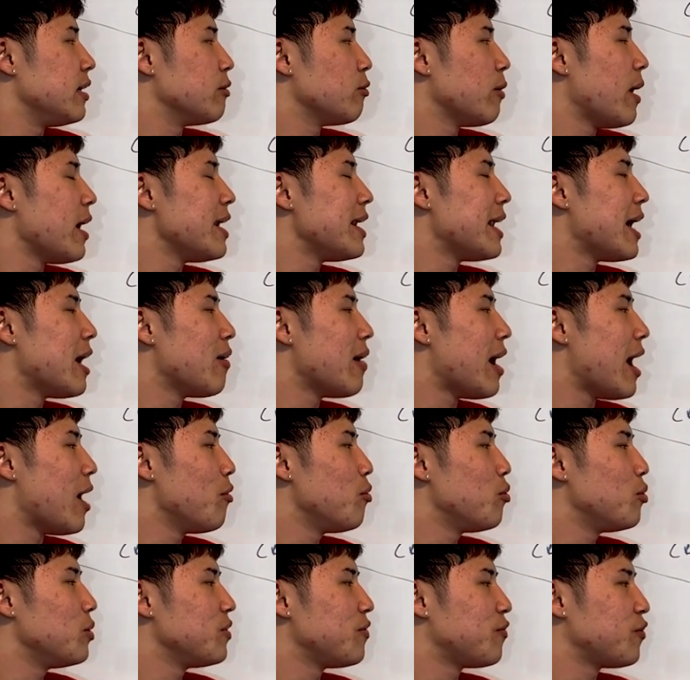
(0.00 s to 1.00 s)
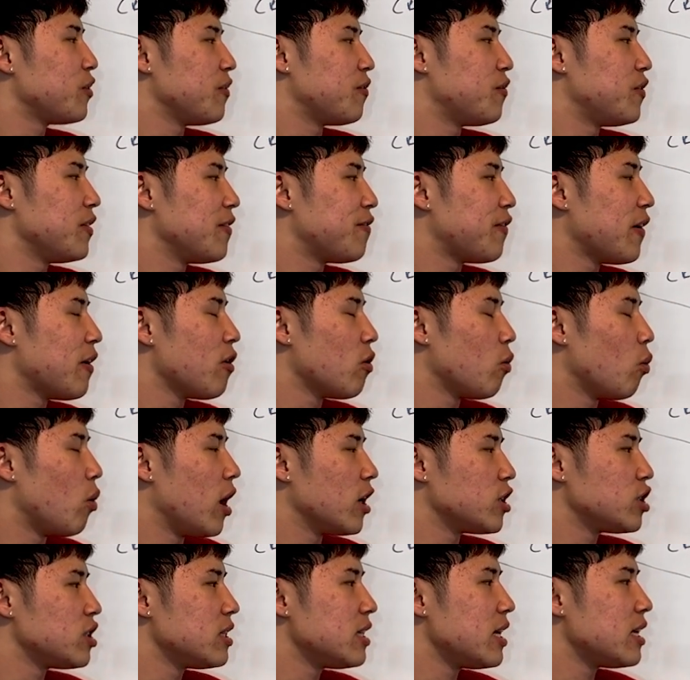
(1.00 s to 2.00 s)
Right now, I would, if I were
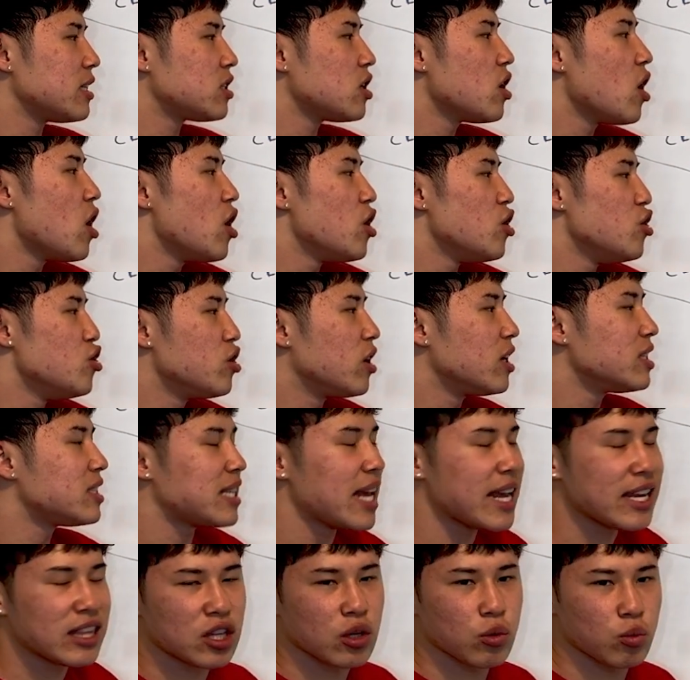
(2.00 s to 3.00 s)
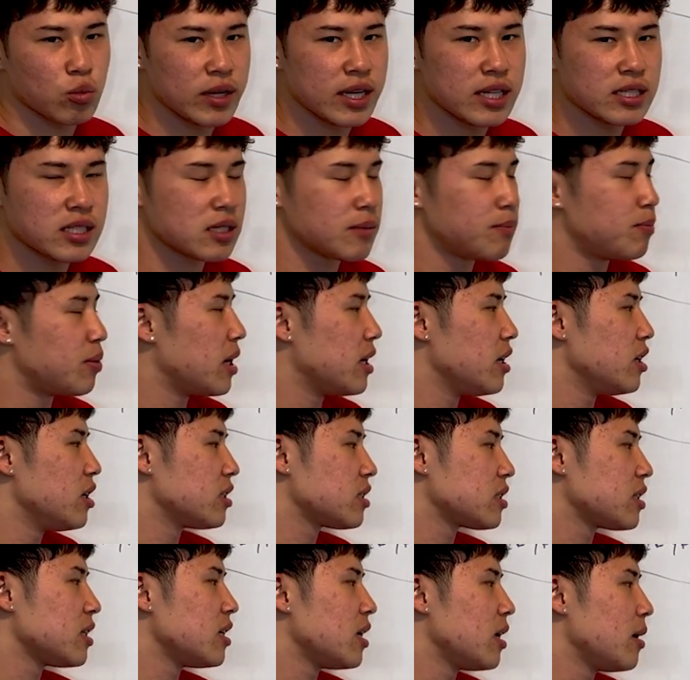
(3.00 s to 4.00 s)
watching this, you could take the risk, but it's
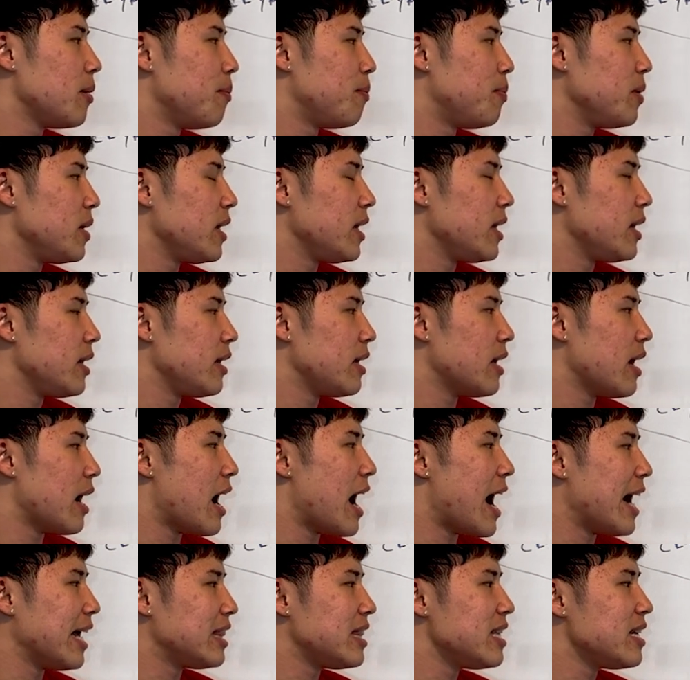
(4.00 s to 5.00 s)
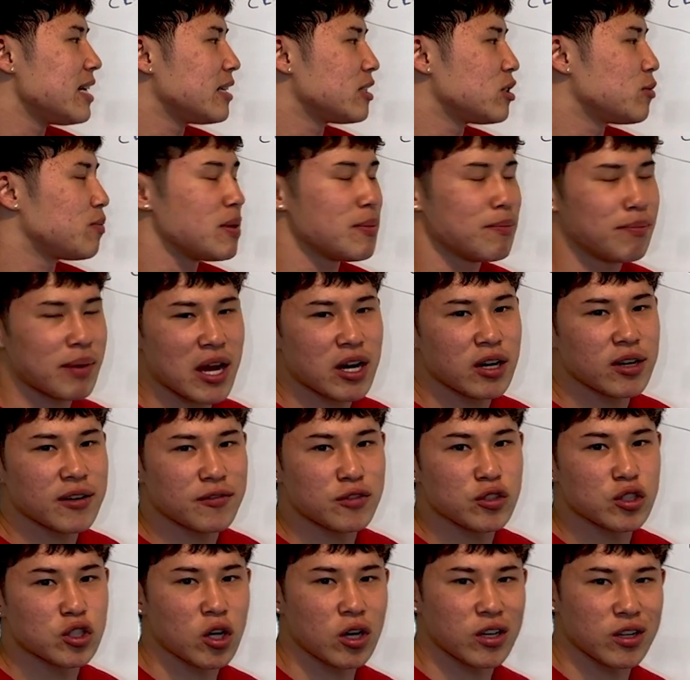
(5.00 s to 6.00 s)
going to be, I think it'd be better if
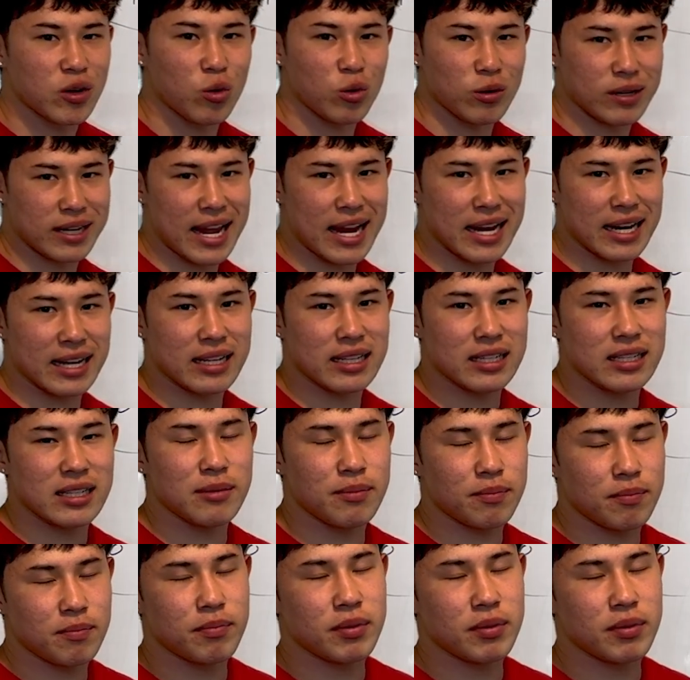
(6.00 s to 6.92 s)
you started organically,